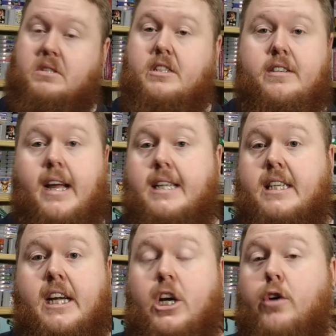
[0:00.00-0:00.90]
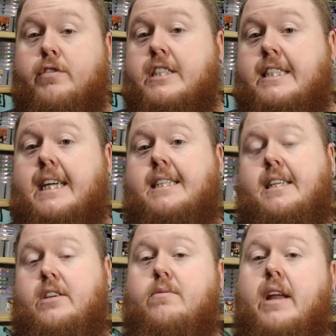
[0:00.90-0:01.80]
There's a chance it can go for
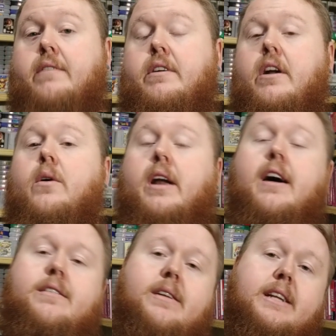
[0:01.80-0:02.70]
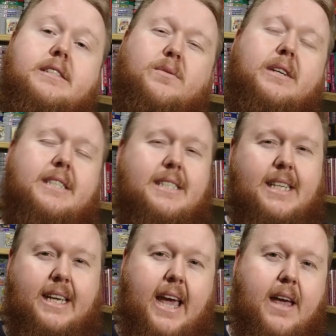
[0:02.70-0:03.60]
60. You never know. An auction is a risk. It's
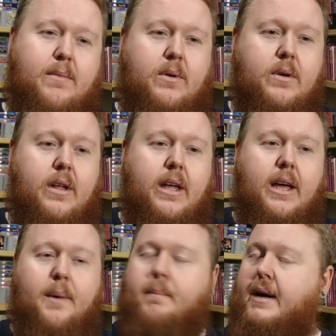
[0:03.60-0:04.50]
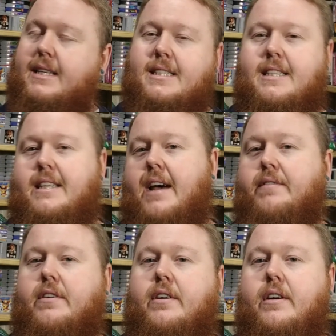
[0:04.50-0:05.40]
a gamble, but it's
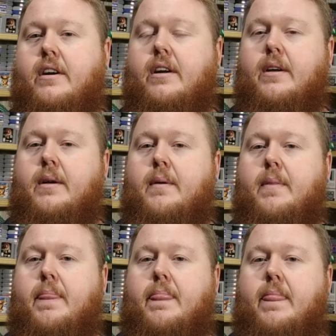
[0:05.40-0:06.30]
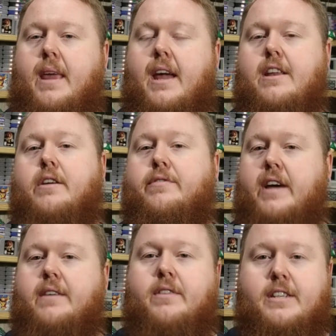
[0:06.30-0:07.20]
never in your
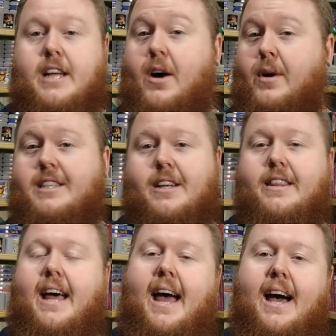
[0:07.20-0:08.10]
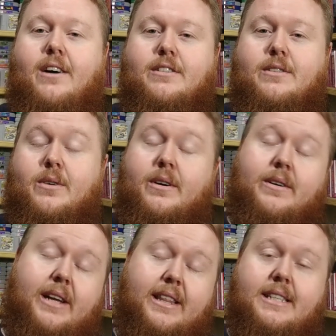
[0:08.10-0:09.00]
favor. It's always on the house,
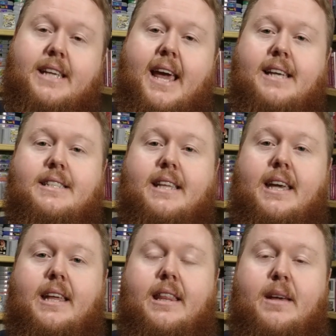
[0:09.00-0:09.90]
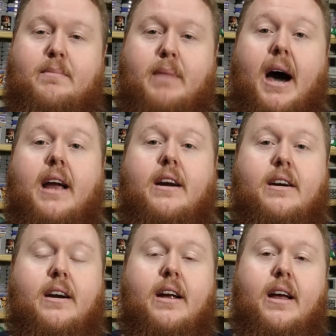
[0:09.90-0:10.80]
or in this case, the
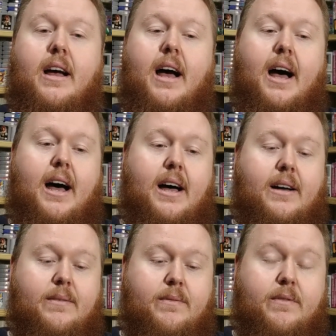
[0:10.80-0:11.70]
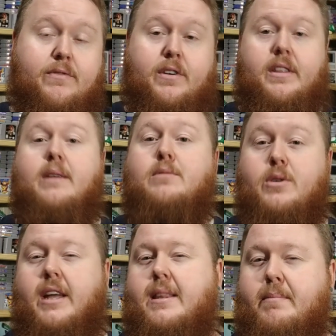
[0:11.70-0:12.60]
buyer, for them
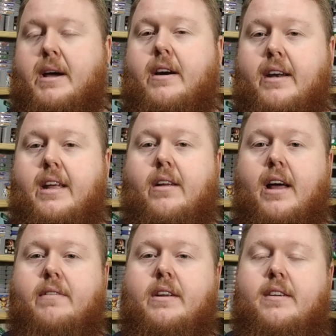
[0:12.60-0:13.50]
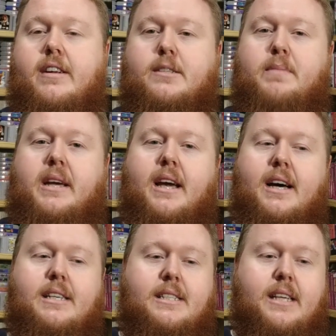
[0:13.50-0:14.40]
to get the better deal of it, just
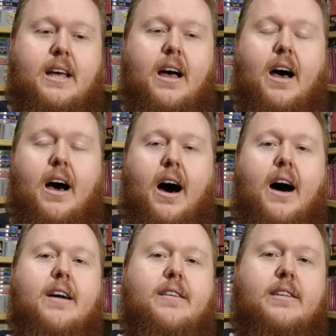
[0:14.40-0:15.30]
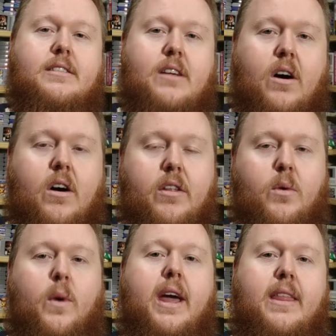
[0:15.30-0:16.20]
because auctions are the
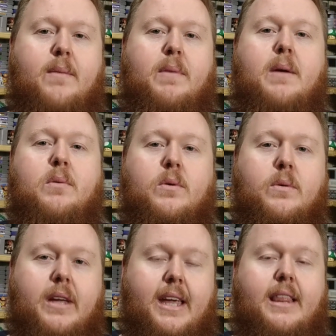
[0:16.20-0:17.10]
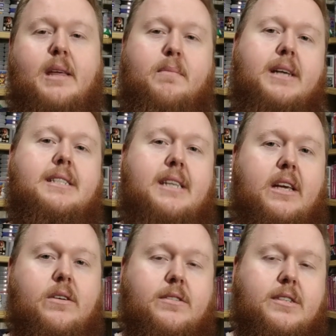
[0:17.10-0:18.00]
way that people get the best
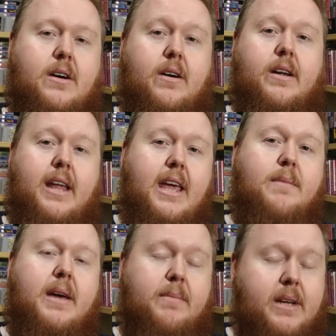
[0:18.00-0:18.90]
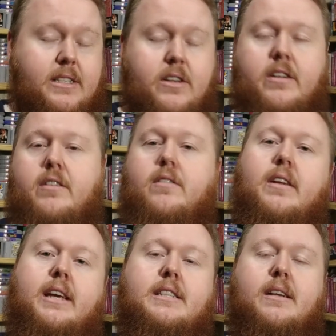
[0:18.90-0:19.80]
deals on eBay, because you can
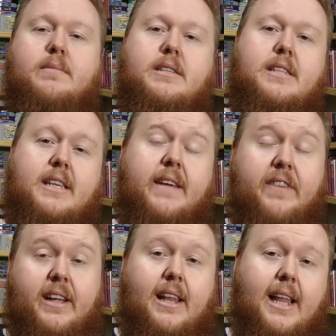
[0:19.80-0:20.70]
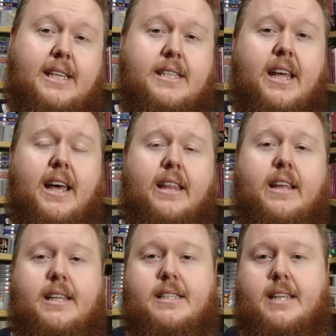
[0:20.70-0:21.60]
usually get something significantly less
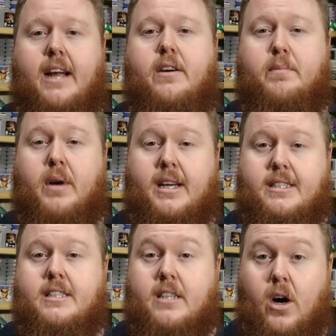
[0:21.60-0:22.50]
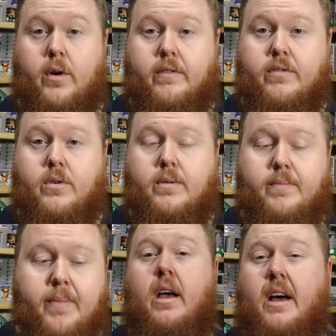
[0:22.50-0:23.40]
than the standard price it's going for.
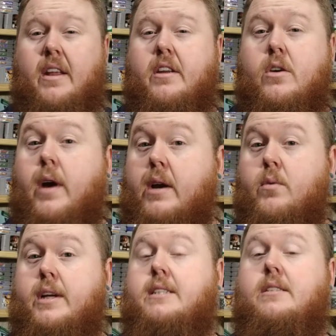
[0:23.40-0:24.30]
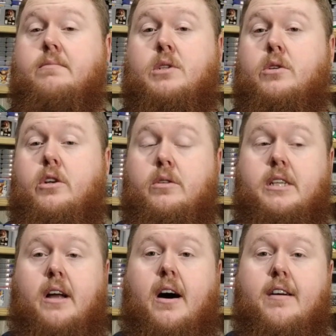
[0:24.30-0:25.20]
Another great reason to
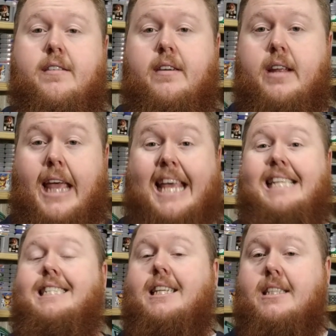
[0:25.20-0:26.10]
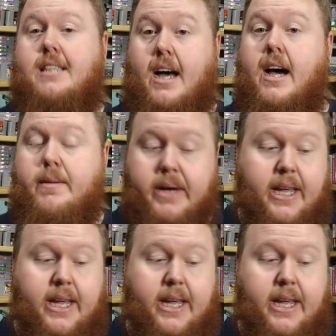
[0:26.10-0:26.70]
use an auction is time.